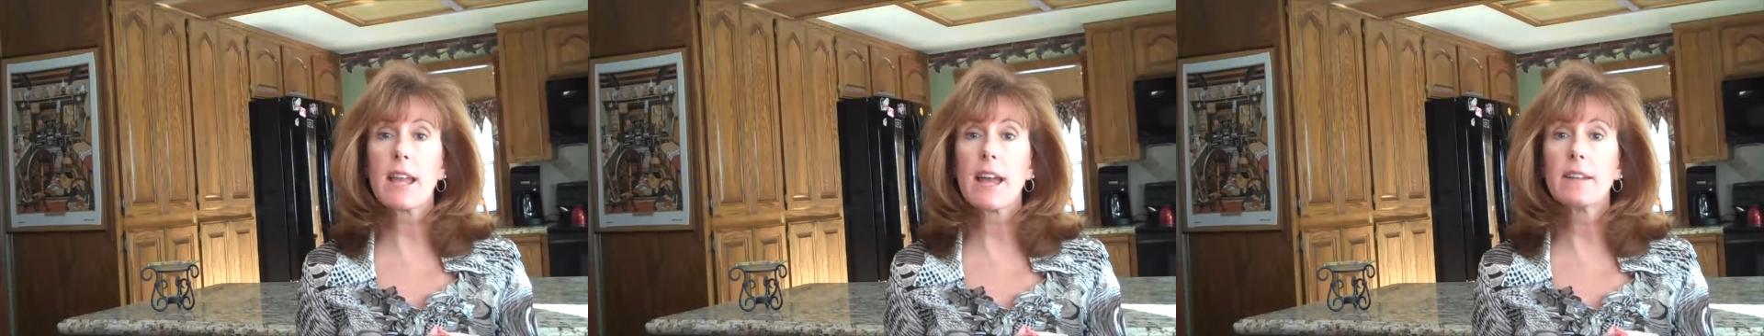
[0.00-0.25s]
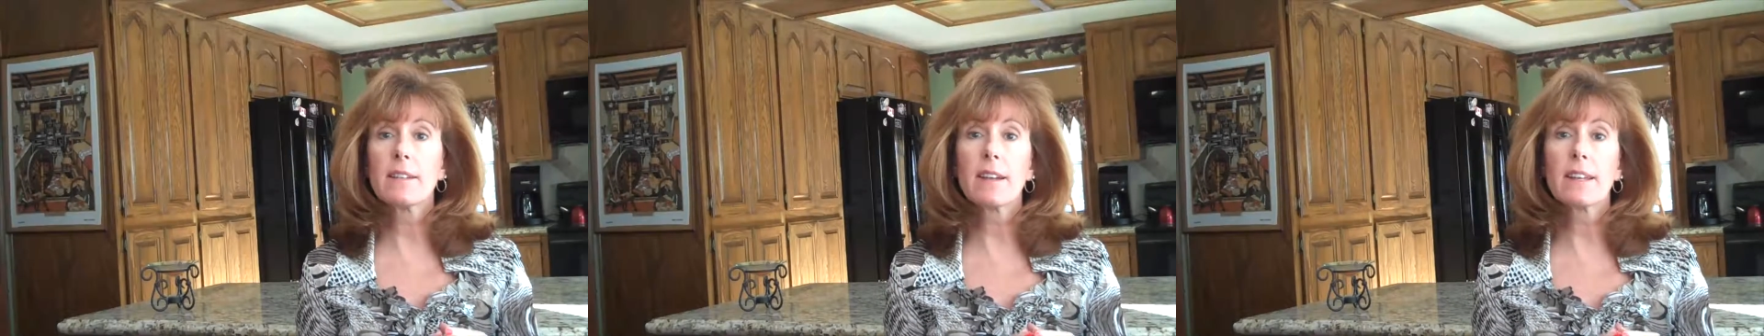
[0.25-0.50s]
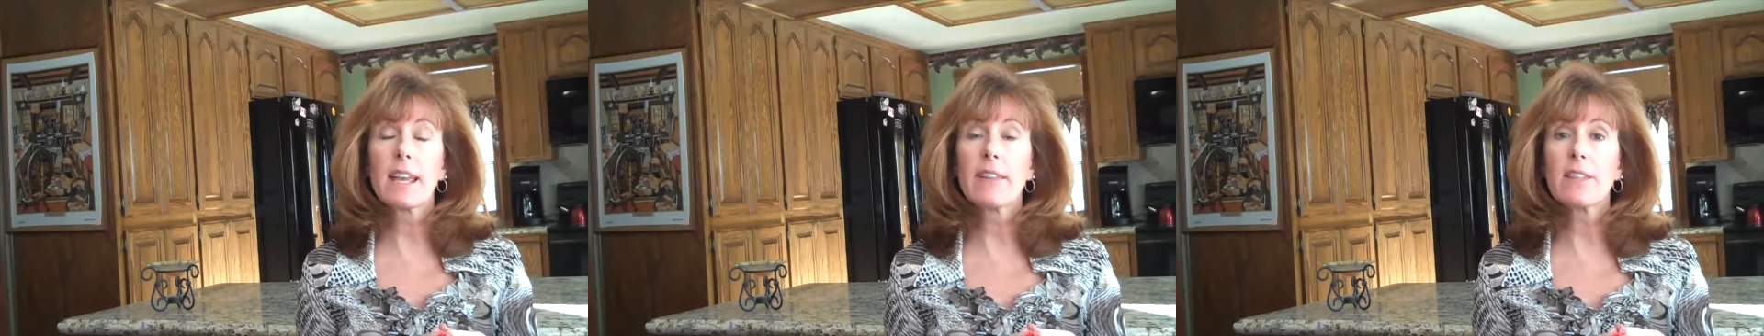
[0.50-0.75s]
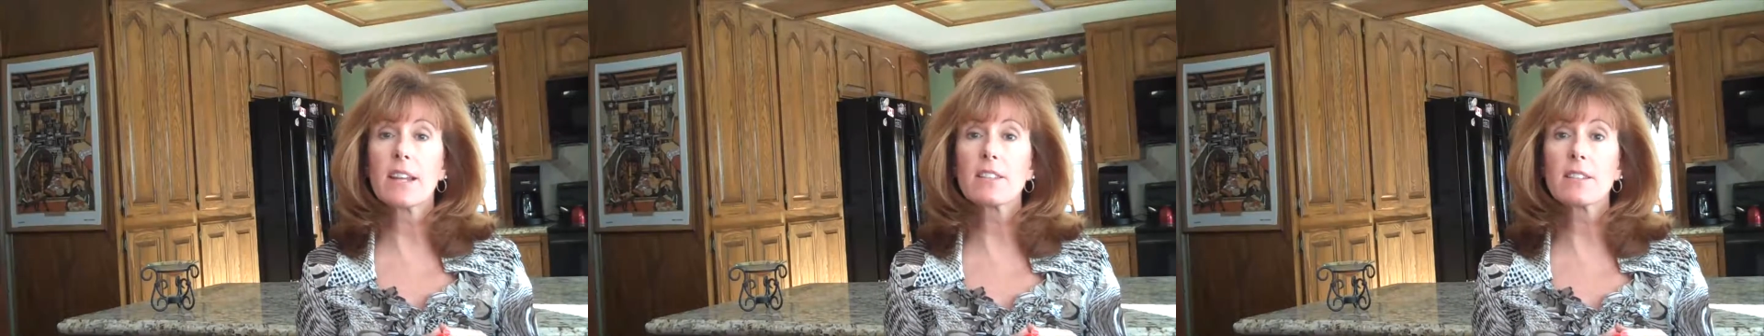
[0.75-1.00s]
And
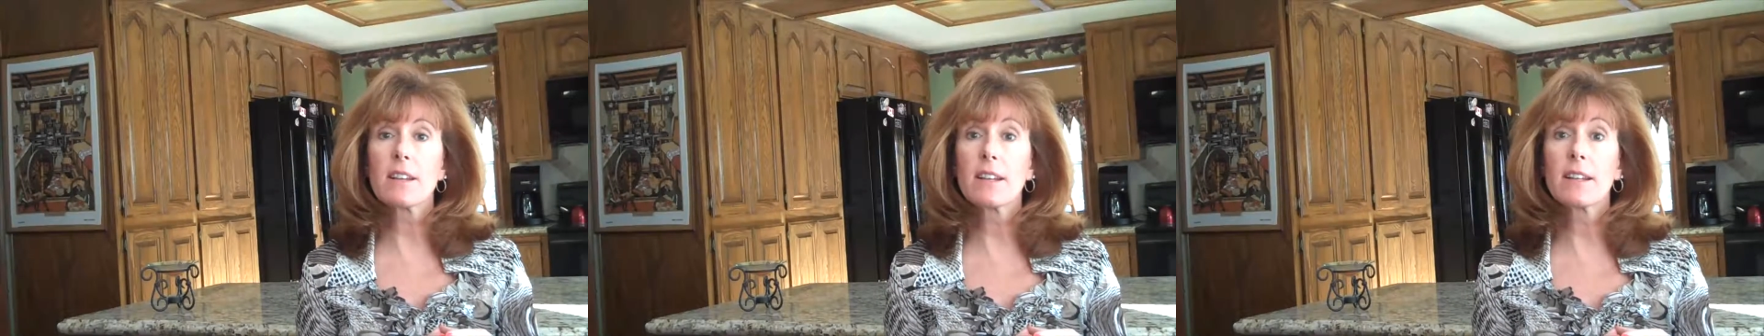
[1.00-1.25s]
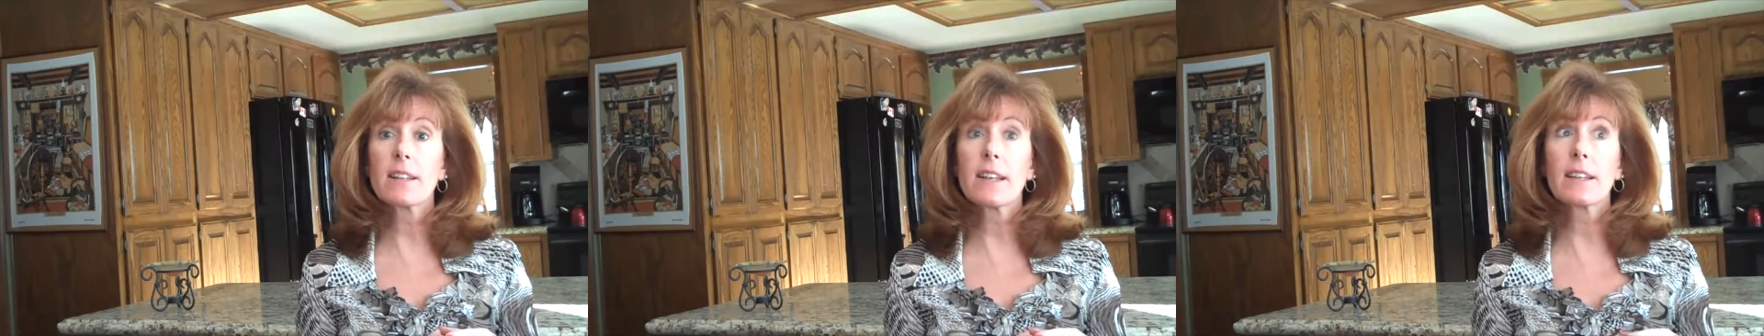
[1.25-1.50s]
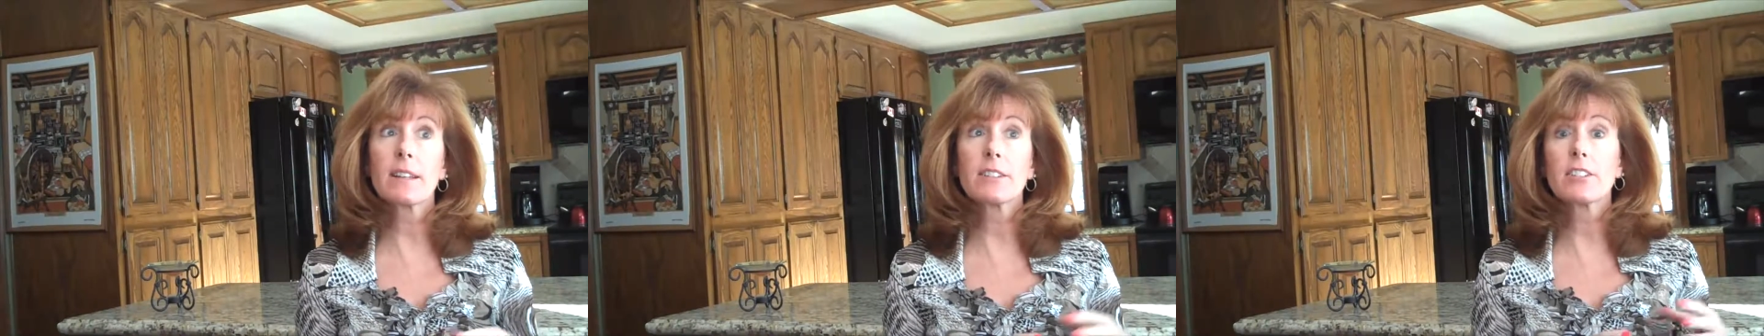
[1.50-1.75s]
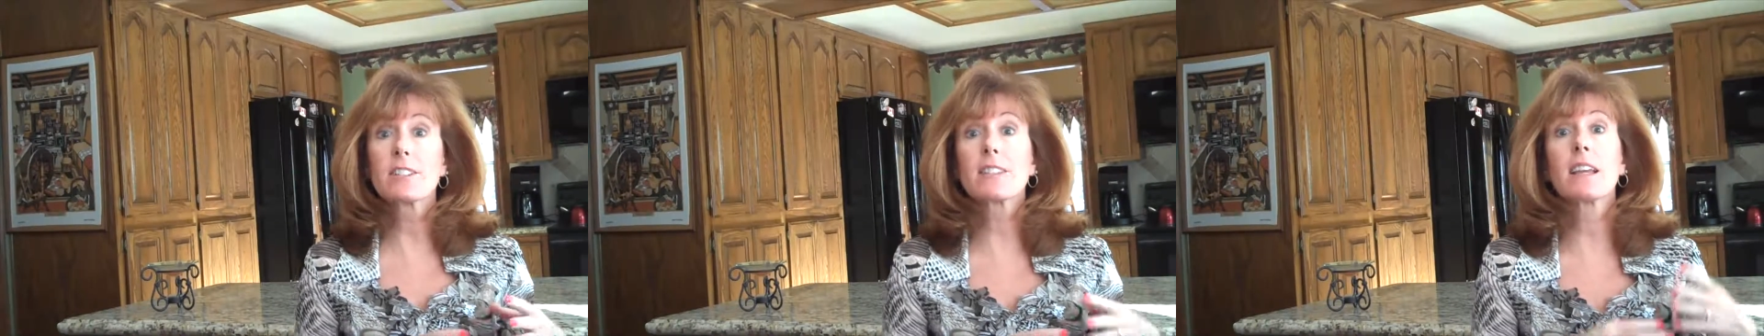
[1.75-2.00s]
again, that's
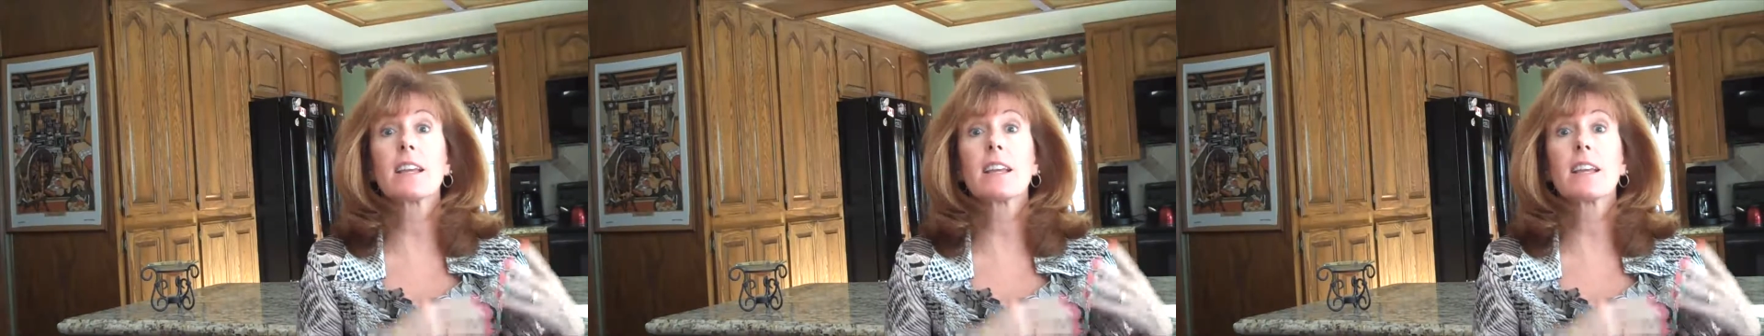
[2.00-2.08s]
just